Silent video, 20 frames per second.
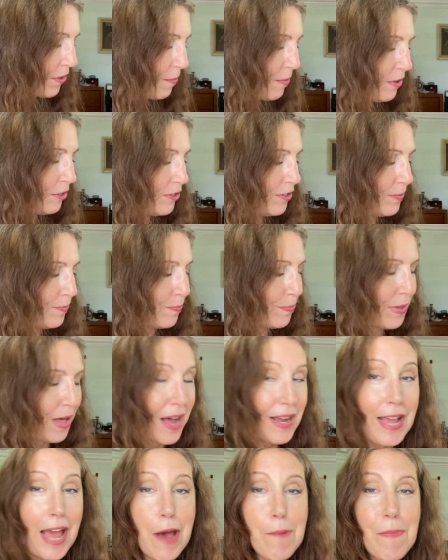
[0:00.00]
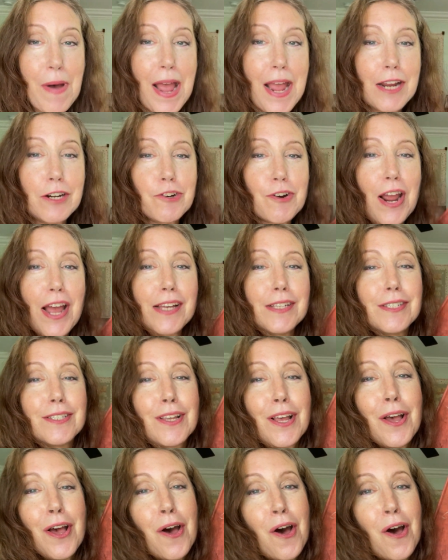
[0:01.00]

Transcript: let me block out my address,